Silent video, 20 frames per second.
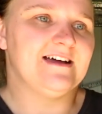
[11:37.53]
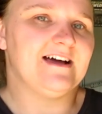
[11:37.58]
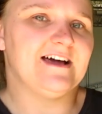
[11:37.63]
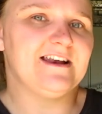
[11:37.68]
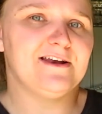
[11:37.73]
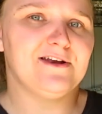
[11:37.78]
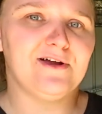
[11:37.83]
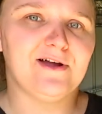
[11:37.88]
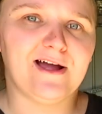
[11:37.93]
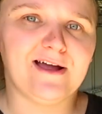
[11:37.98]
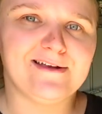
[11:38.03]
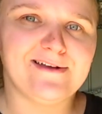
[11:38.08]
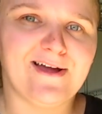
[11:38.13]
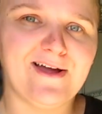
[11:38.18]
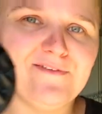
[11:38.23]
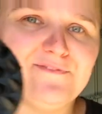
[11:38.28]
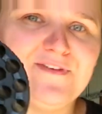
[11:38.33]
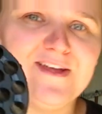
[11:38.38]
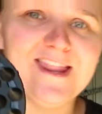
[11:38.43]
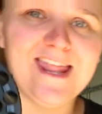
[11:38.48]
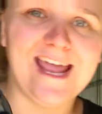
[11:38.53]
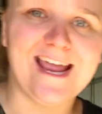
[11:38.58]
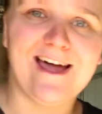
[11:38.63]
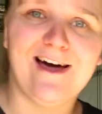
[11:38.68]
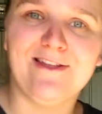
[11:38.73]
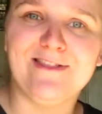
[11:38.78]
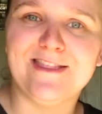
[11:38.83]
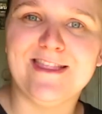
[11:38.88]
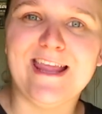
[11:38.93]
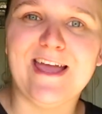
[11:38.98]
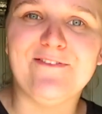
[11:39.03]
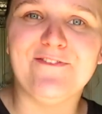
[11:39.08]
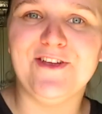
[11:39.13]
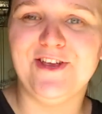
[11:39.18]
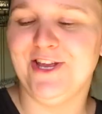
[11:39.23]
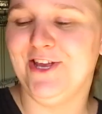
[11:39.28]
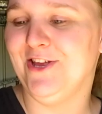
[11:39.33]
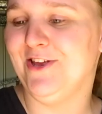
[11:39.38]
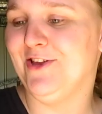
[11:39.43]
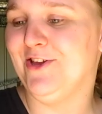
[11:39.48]
don't know, I feel like I'll never
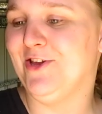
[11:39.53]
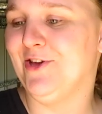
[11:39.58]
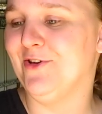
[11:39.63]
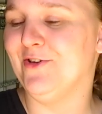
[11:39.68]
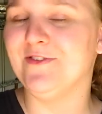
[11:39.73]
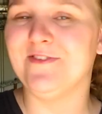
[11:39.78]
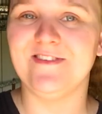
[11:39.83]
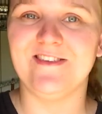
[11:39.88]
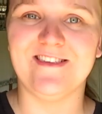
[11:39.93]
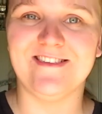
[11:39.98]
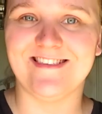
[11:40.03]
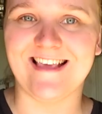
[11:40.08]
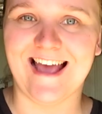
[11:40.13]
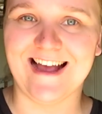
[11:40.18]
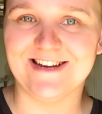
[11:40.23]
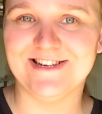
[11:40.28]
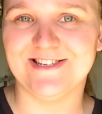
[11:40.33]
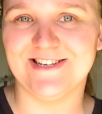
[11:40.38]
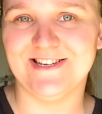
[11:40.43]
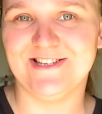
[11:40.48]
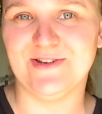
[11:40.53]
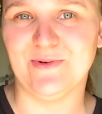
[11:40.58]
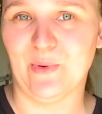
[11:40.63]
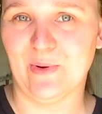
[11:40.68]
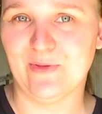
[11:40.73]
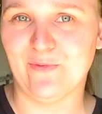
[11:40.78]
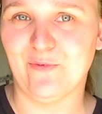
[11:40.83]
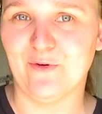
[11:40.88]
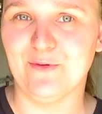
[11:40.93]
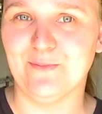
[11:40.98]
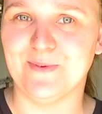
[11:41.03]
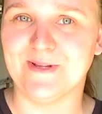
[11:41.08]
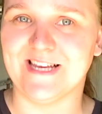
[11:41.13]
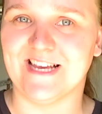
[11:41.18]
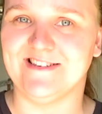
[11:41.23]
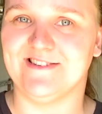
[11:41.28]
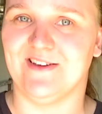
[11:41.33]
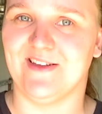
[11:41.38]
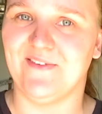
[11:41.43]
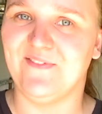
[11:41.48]
use this actually to its full
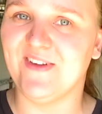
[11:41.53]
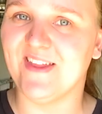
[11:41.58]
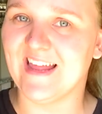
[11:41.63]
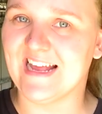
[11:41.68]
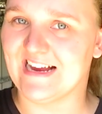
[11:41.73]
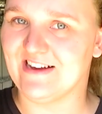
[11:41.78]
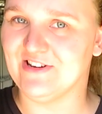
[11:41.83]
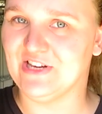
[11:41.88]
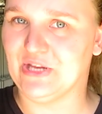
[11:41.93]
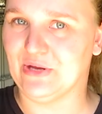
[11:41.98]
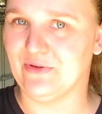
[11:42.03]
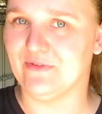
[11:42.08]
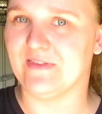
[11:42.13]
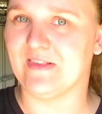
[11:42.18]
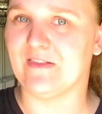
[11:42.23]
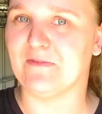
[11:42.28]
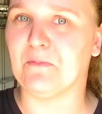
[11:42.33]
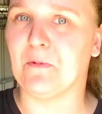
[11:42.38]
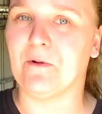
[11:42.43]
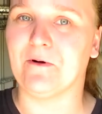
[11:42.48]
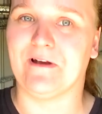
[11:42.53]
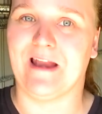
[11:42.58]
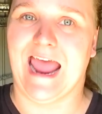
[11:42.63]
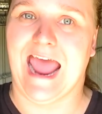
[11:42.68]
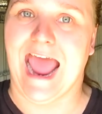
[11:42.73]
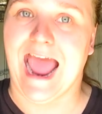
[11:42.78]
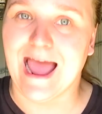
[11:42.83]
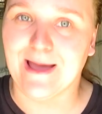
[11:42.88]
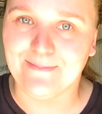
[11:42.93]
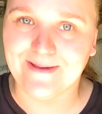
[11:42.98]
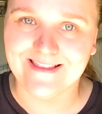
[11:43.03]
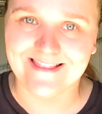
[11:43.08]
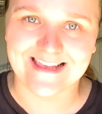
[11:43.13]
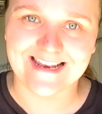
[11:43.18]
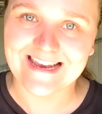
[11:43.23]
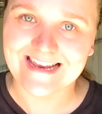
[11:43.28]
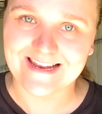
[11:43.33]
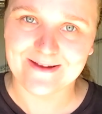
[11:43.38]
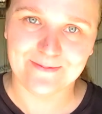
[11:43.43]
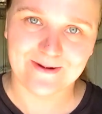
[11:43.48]
potential. I feel like I'll use this more on Abby
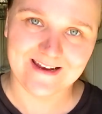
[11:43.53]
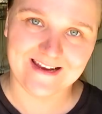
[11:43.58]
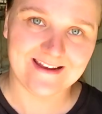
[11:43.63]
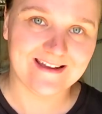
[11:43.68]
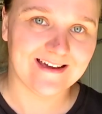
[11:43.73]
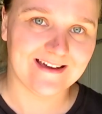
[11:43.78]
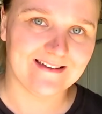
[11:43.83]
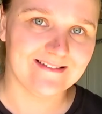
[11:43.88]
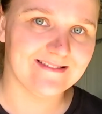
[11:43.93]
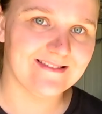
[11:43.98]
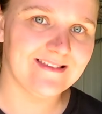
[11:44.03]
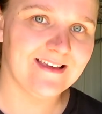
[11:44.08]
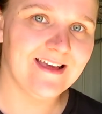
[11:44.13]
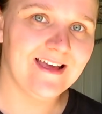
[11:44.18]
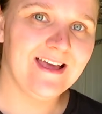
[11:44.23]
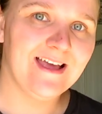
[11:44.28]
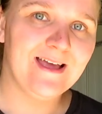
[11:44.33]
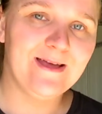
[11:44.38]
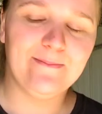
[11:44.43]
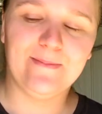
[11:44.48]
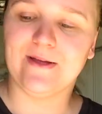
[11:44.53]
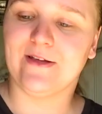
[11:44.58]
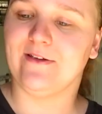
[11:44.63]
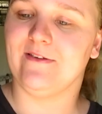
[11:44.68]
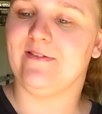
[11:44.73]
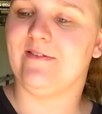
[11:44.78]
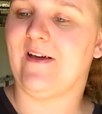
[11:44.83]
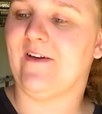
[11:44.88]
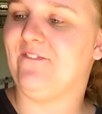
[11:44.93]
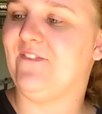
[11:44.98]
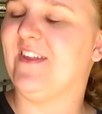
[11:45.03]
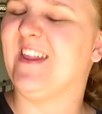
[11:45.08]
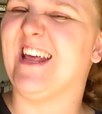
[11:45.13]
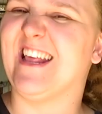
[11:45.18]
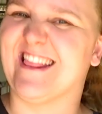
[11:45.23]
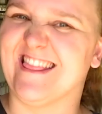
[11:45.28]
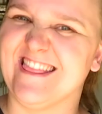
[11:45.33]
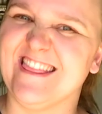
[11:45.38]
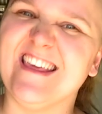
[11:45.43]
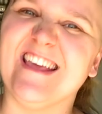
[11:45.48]
than anybody else, because I feel
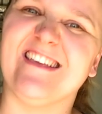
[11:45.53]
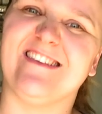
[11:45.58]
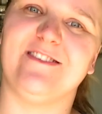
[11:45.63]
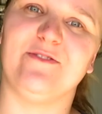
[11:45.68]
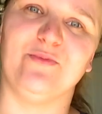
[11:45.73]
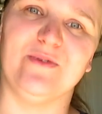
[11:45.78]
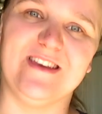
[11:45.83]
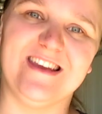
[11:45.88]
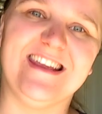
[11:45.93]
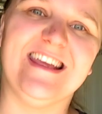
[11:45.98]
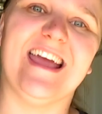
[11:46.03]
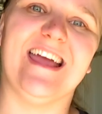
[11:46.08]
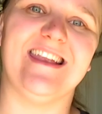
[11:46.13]
like this would